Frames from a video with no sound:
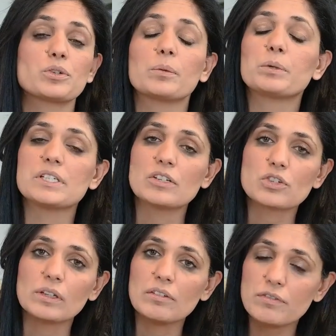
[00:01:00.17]
there are
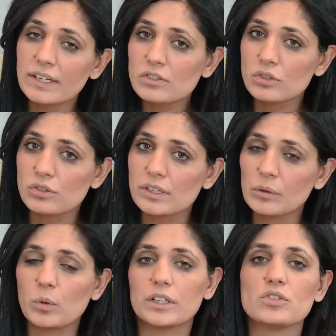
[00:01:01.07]
potential investors
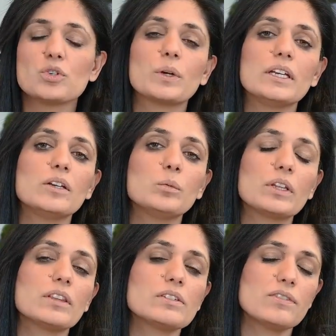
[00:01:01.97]
that want to join in
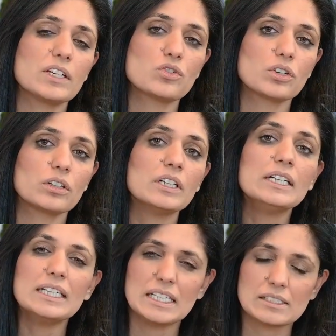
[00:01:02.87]
with this venture,
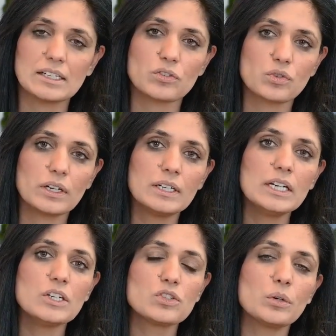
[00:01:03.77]
etc.
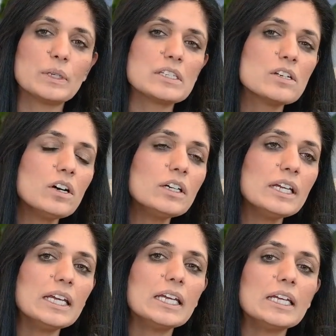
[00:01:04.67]
So it's
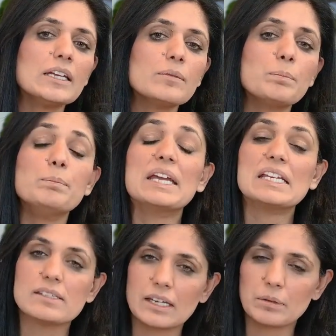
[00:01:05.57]
not a
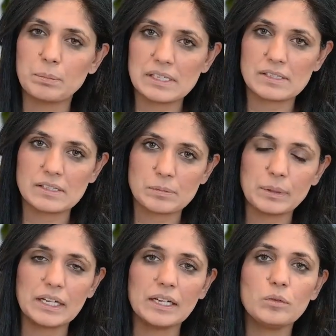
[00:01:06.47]
basic business
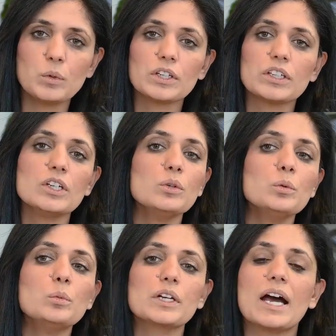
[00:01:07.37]
plan where you
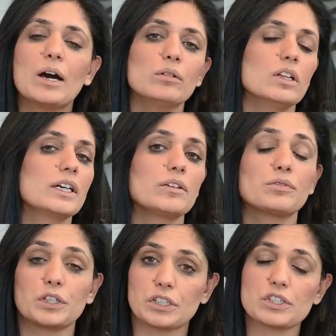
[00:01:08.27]
would outline
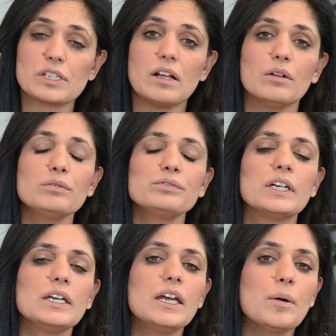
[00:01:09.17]
for yourself,
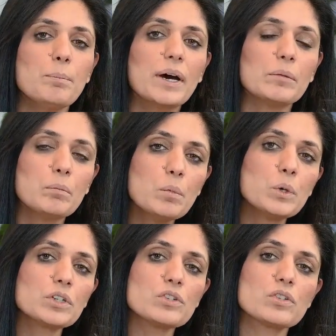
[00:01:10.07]
but
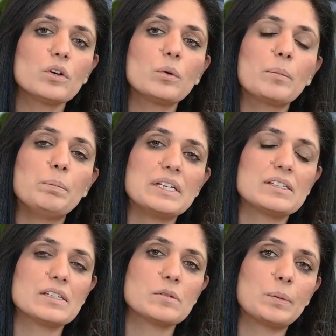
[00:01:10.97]
more so a
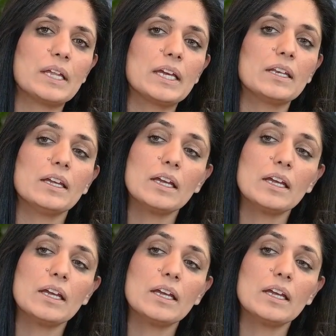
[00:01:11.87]
business plan